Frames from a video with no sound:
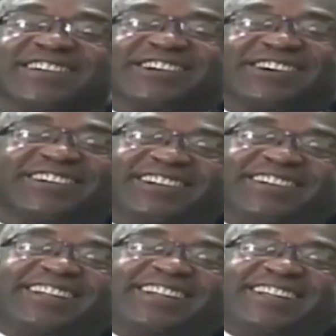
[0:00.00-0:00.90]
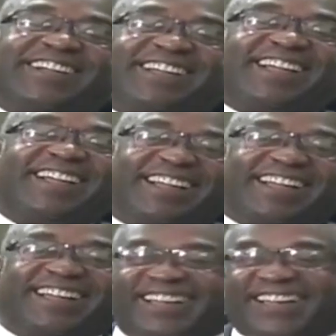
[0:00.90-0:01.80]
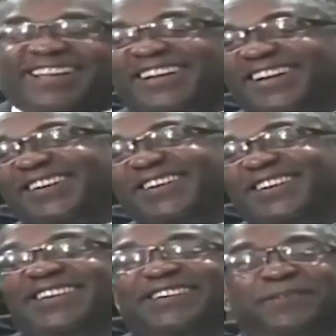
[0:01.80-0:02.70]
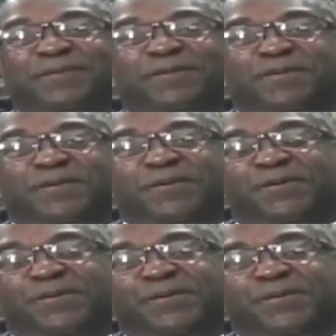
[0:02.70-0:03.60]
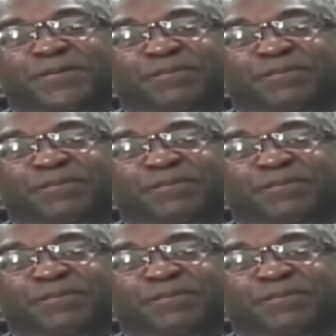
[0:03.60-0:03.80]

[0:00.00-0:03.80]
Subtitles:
Tabled in this Senate this morning is Ministry Paper